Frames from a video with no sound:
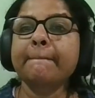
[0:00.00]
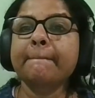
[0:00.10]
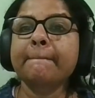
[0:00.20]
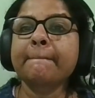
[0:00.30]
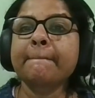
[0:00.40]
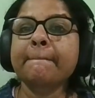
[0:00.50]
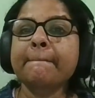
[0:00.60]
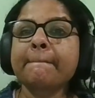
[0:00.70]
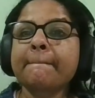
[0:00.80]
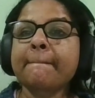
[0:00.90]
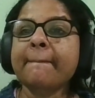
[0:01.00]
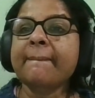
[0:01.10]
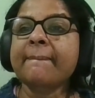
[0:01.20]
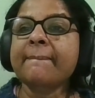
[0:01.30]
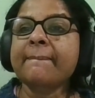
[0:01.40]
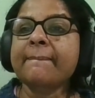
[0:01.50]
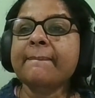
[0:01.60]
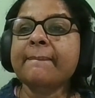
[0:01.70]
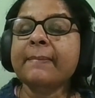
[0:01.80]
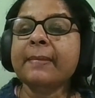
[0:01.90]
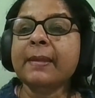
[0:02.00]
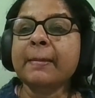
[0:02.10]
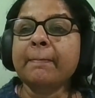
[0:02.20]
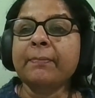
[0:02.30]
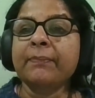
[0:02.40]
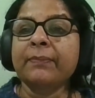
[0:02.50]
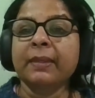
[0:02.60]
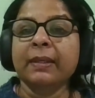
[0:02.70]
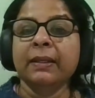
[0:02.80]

Nothing is said.